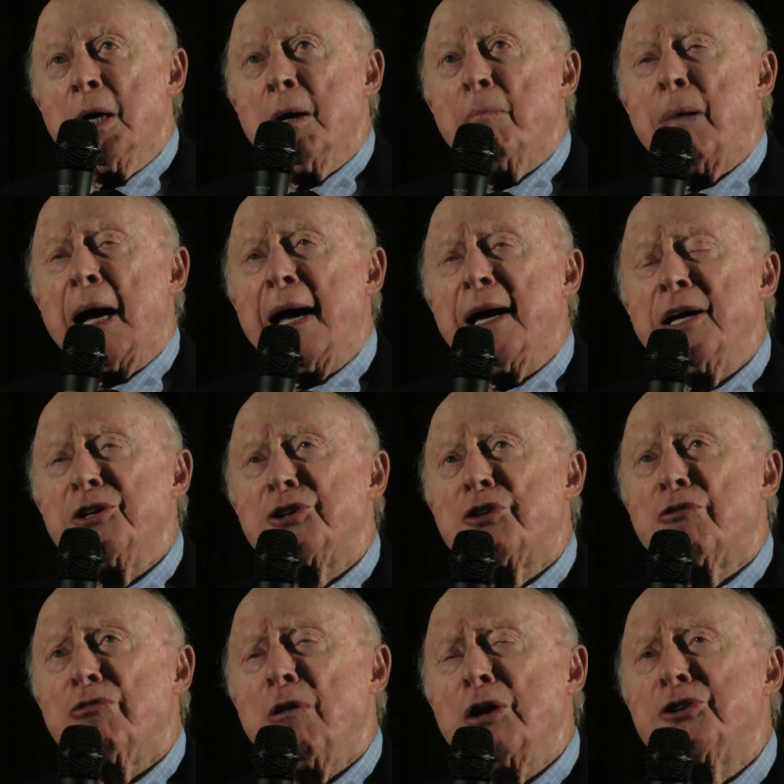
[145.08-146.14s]
by
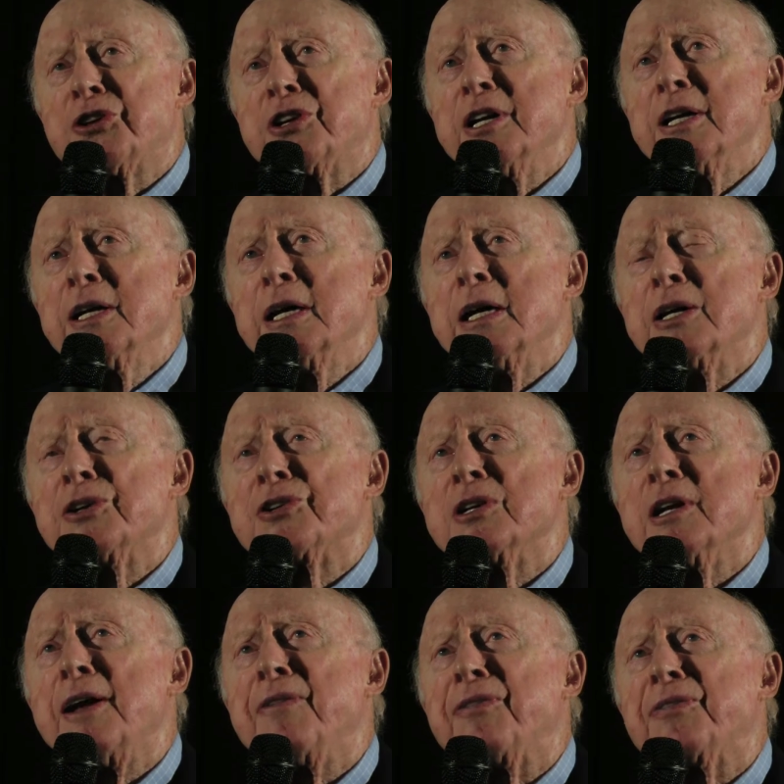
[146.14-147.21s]
his thrusting his
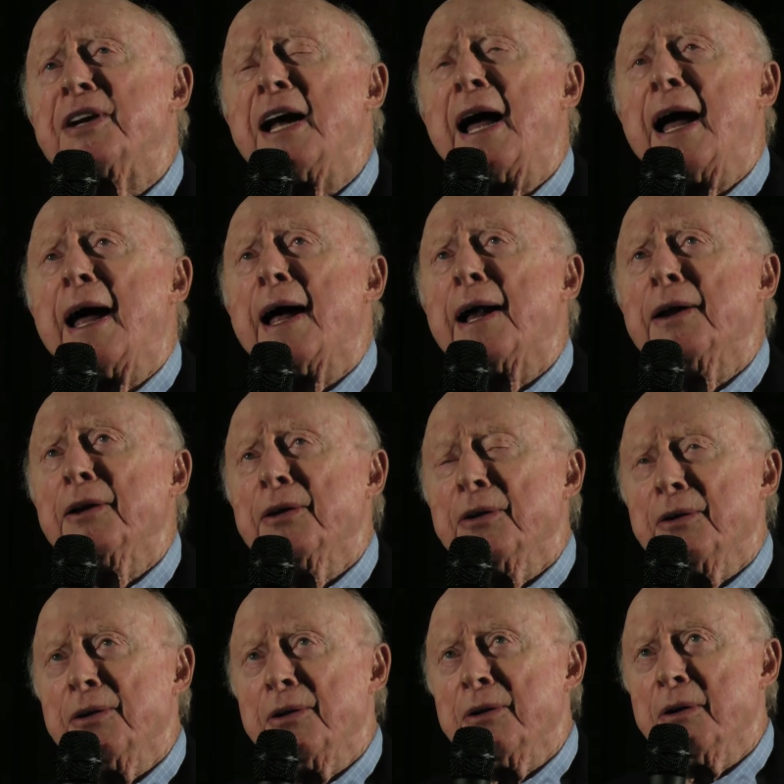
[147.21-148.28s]
left
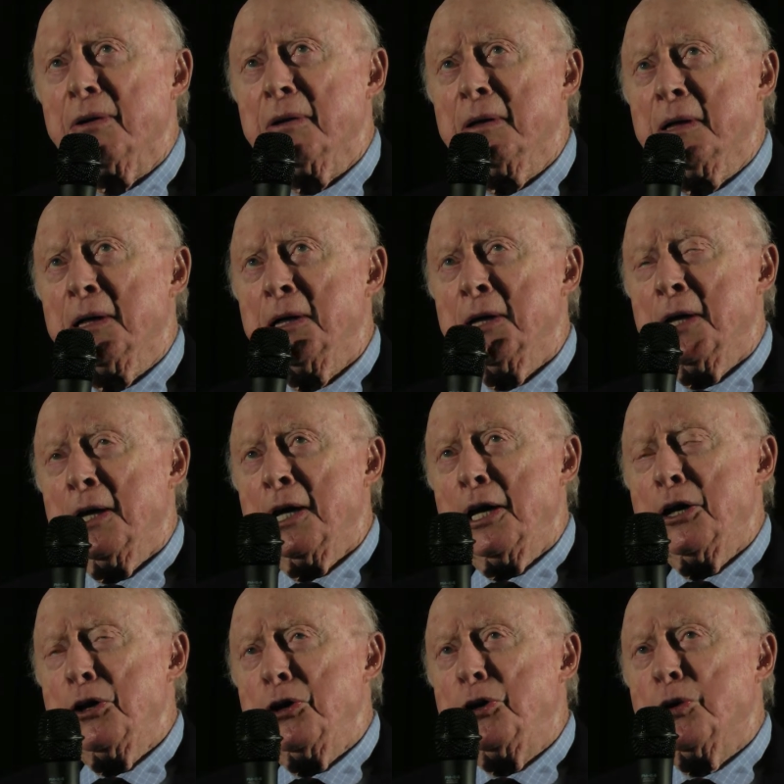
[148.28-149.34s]
hand
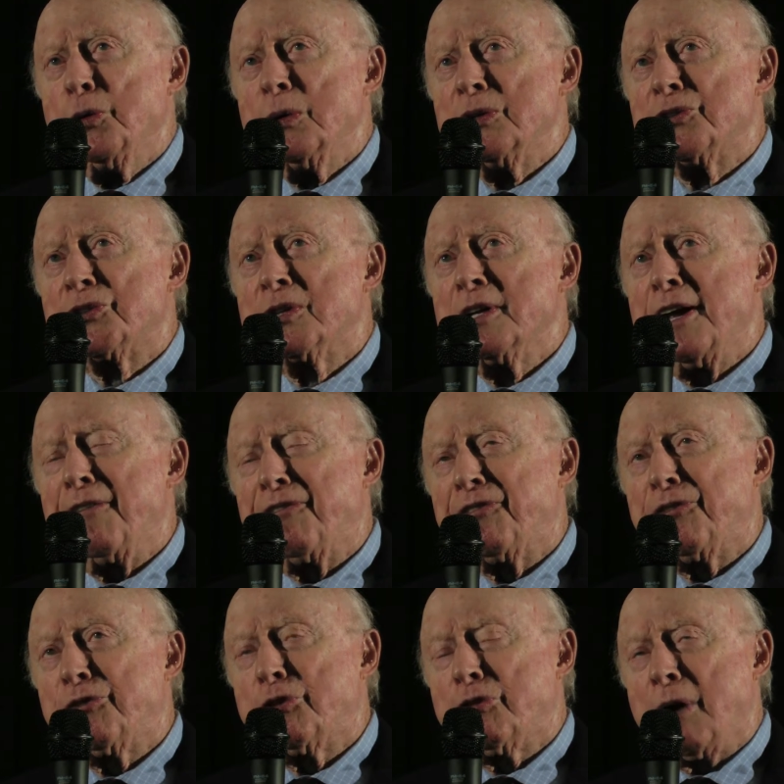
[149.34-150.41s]
into his
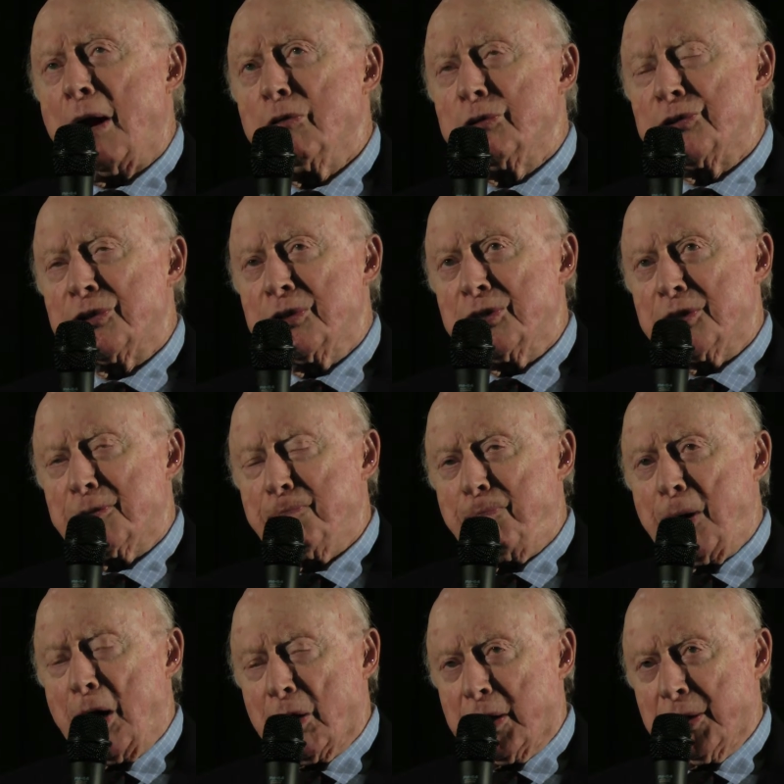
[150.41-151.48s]
left trousers
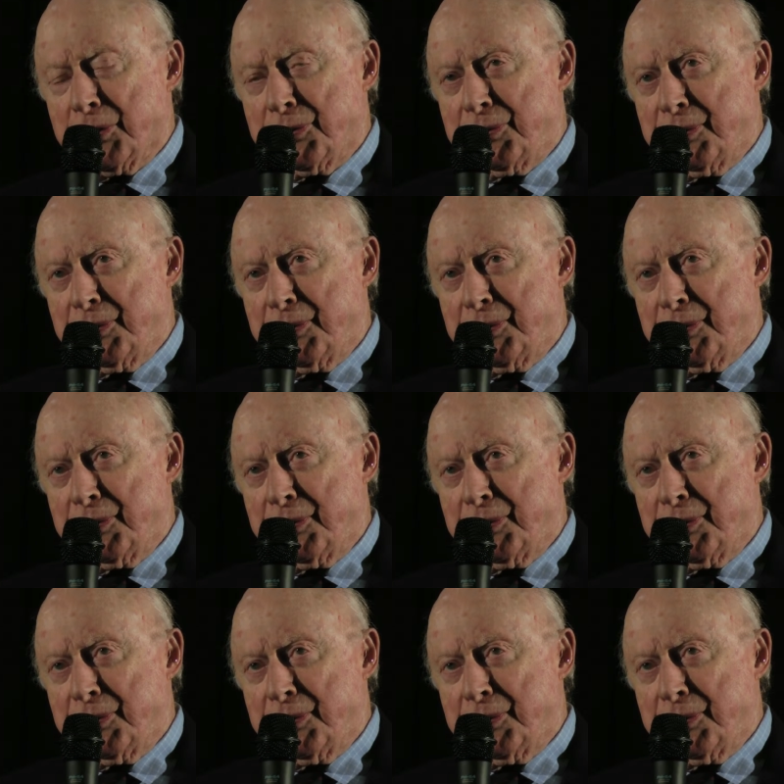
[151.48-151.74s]
pocket